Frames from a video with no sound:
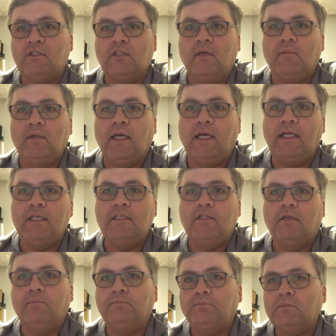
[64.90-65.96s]
some days,
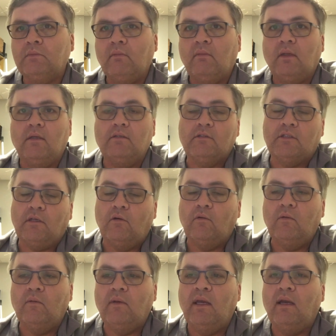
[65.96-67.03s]
and
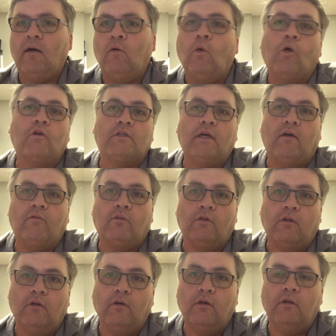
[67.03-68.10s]
so it all works out for
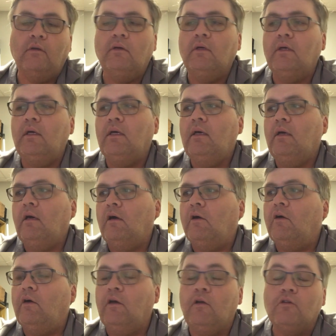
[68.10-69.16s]
the good.
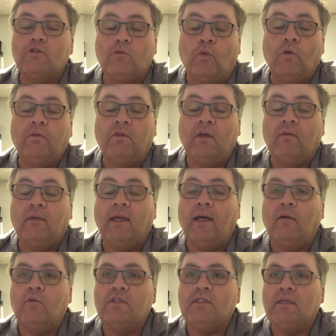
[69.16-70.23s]
Uh, here's one thing that
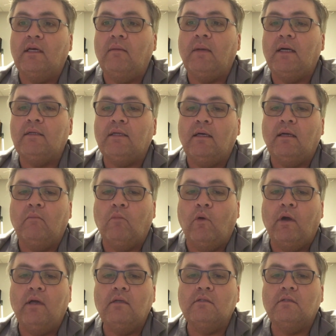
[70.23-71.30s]
I would say about taking
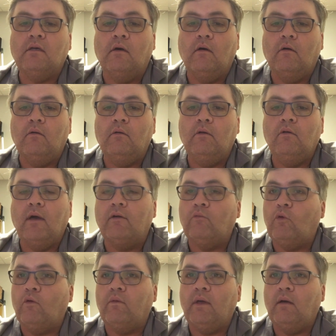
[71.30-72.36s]
breaks. Uh, you have to
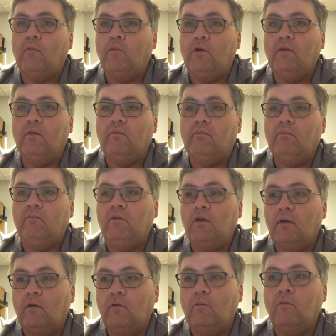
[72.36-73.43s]
work that with, you
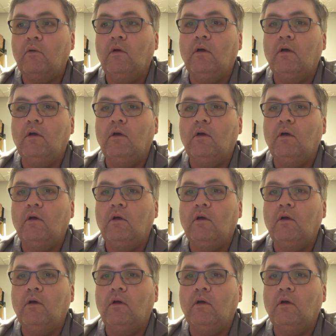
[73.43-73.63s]
know,